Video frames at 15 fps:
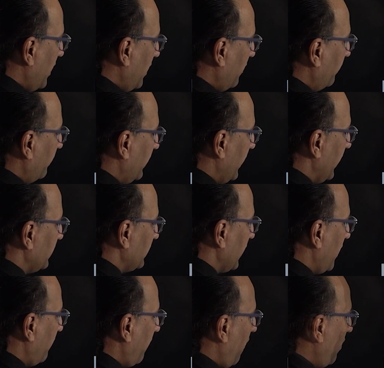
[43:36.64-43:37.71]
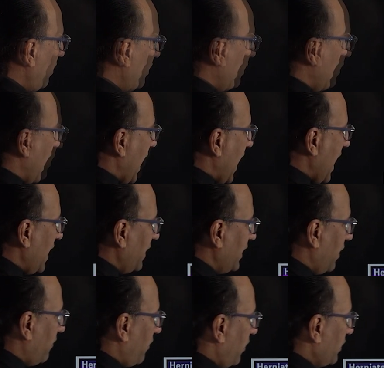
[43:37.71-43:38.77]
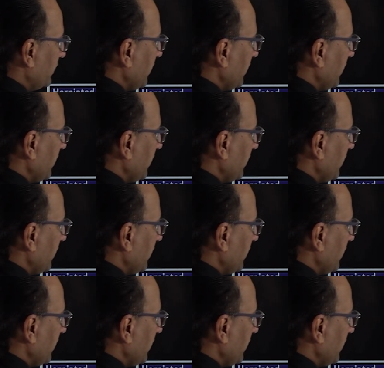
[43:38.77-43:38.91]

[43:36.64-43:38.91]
nerve is involved and there was